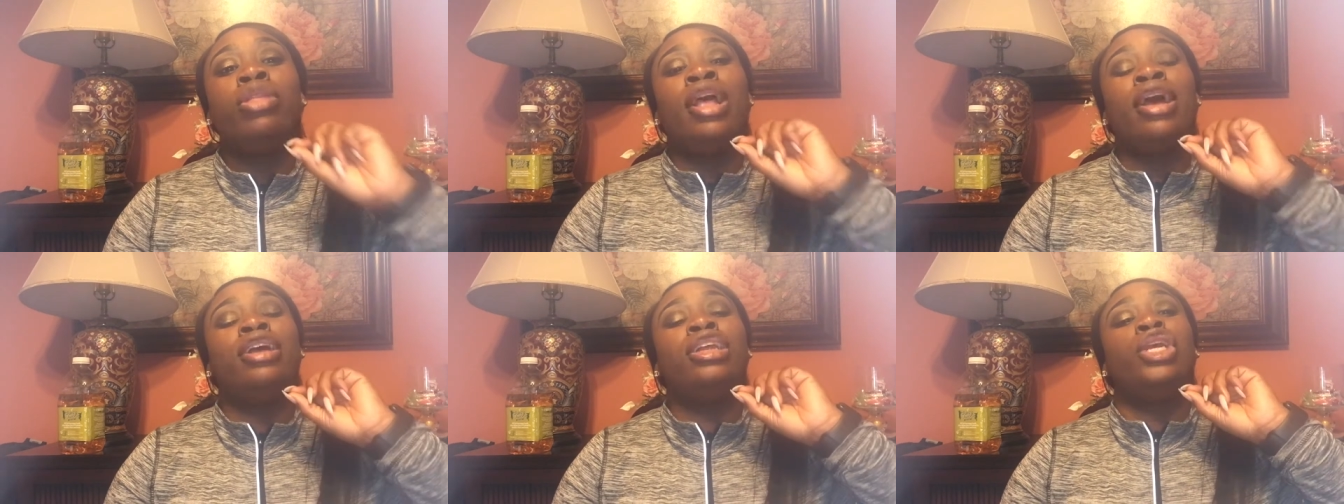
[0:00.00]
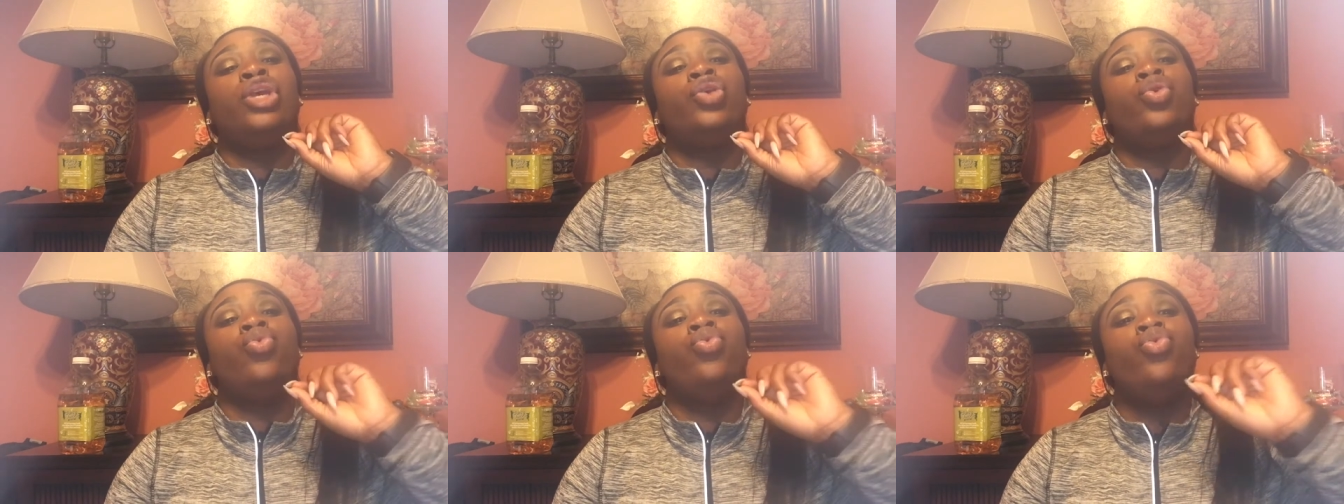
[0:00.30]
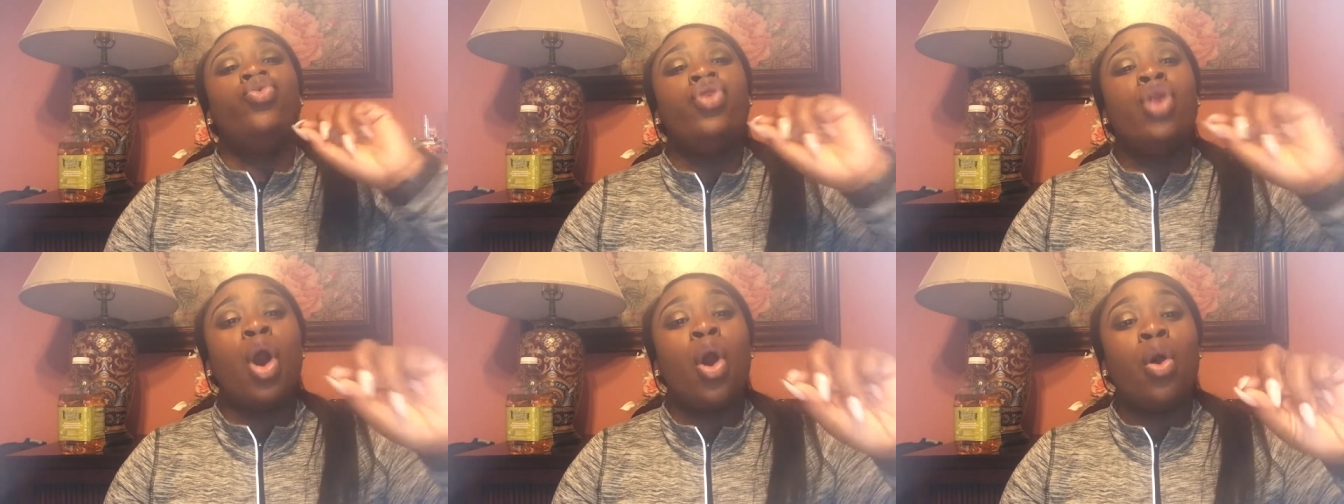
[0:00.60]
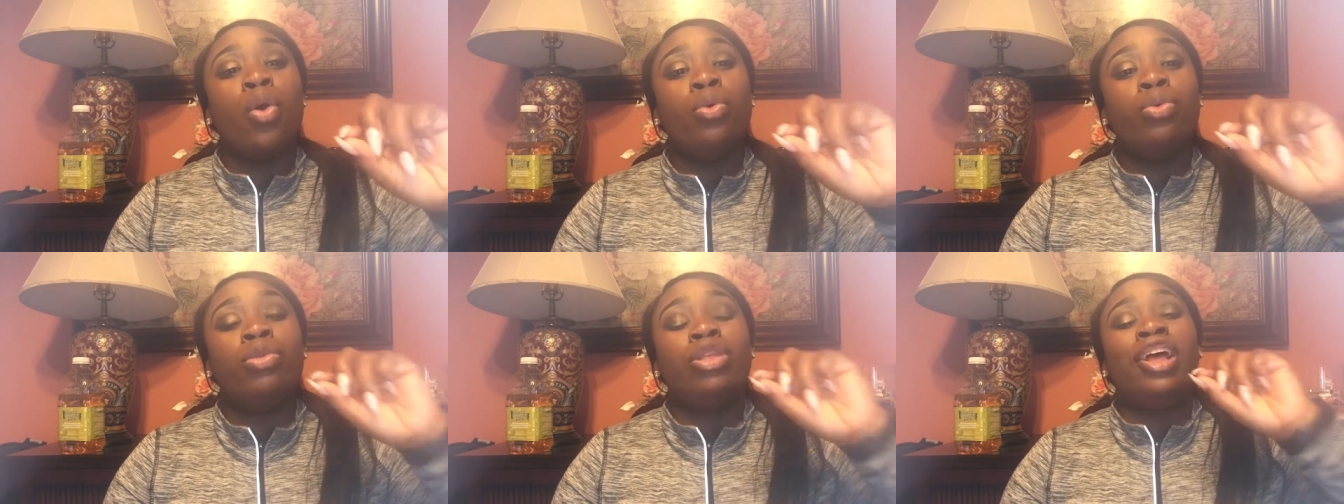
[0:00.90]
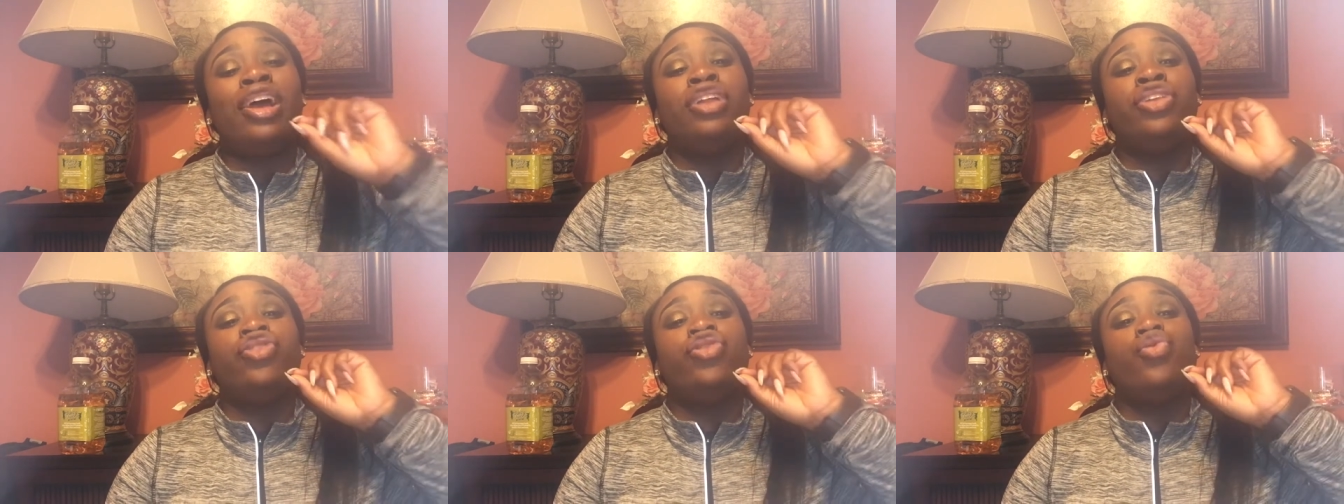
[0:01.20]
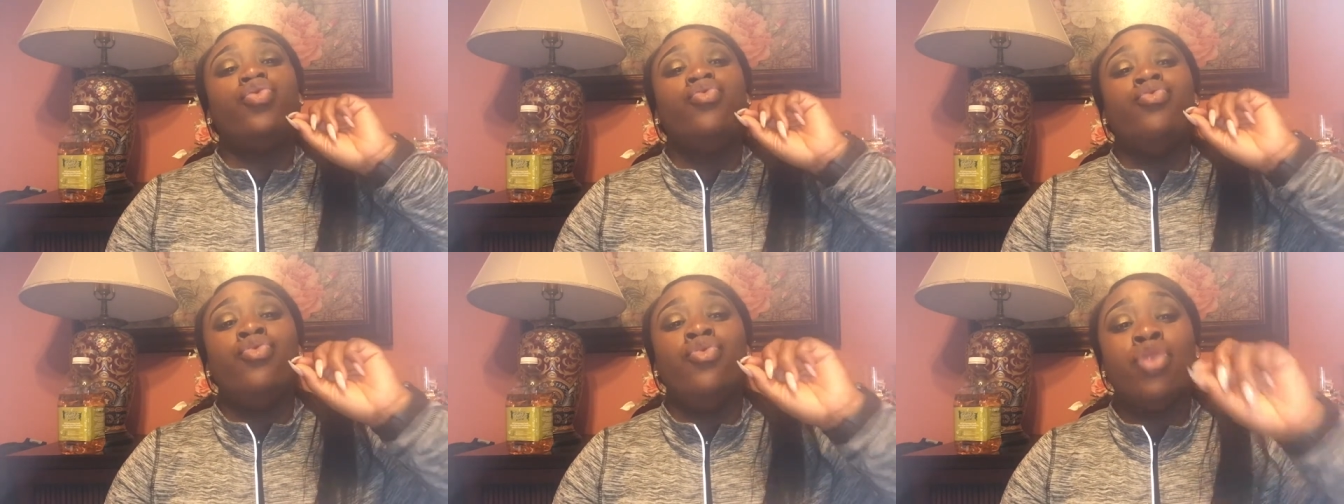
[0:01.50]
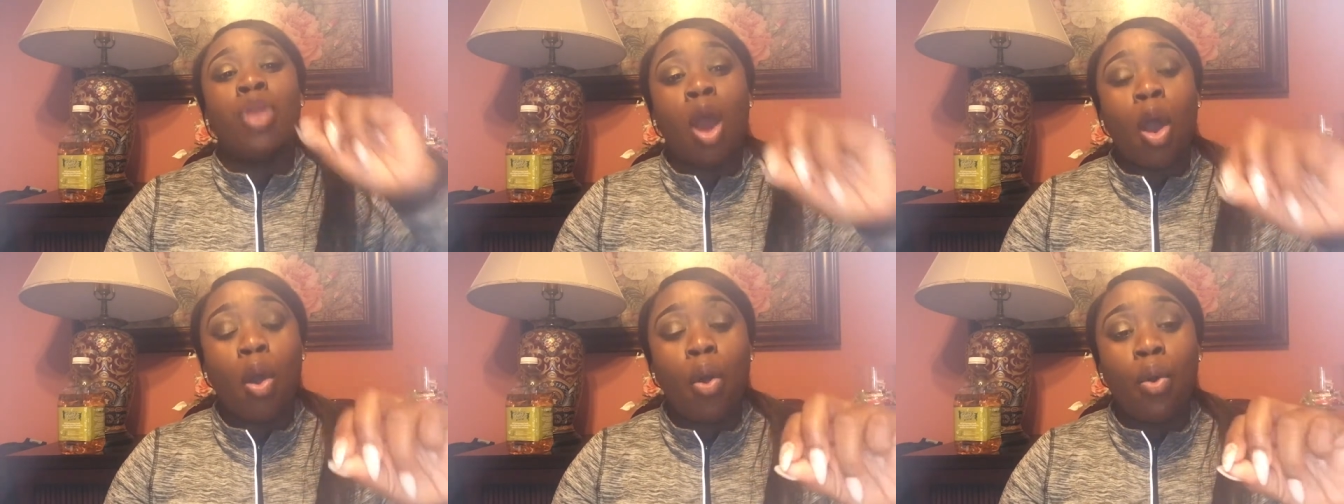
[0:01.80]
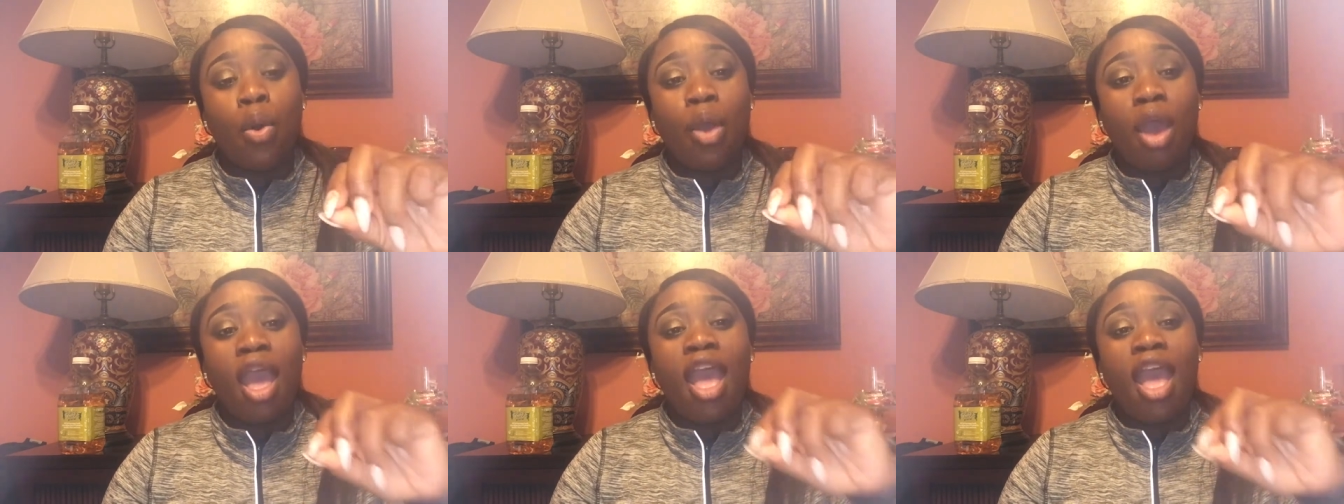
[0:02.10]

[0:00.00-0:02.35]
that you know that you know